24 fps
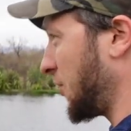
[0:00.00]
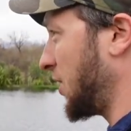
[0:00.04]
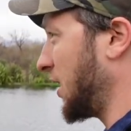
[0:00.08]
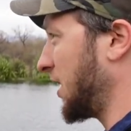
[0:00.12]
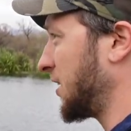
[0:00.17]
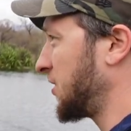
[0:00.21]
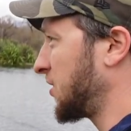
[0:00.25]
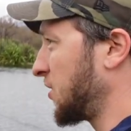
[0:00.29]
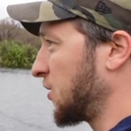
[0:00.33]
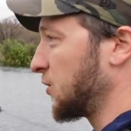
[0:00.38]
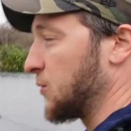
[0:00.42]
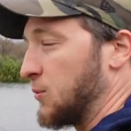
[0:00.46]

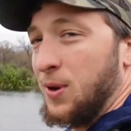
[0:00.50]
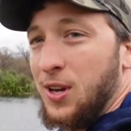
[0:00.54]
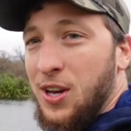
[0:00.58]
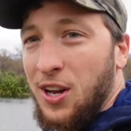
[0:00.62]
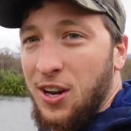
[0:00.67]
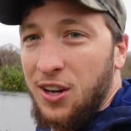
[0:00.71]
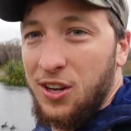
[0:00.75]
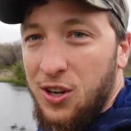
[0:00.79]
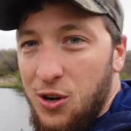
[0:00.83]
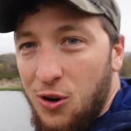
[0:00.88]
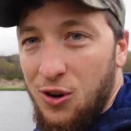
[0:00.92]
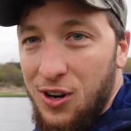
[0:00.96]
that, we're
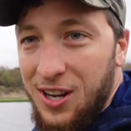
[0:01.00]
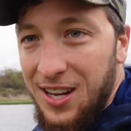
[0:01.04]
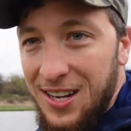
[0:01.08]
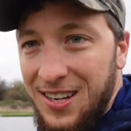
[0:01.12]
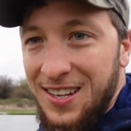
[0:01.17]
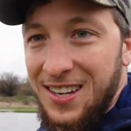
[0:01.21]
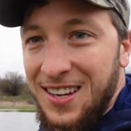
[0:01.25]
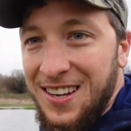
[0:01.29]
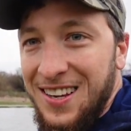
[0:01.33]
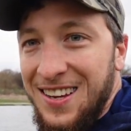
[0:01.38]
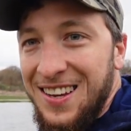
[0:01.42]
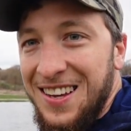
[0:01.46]
gonna cook it
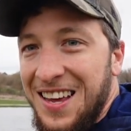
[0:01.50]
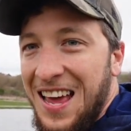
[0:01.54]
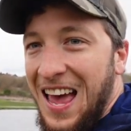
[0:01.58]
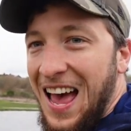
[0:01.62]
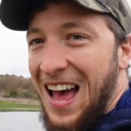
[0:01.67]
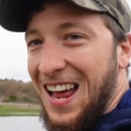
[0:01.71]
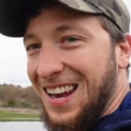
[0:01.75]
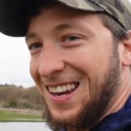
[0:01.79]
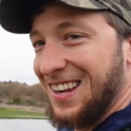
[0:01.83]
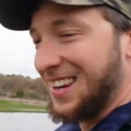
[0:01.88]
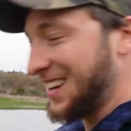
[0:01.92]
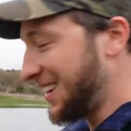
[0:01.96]

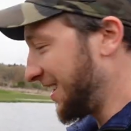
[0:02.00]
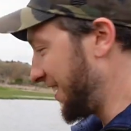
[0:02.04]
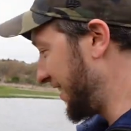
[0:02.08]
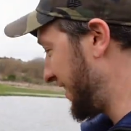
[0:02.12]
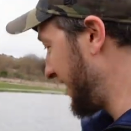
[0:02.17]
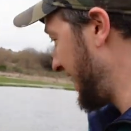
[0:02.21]
and eat it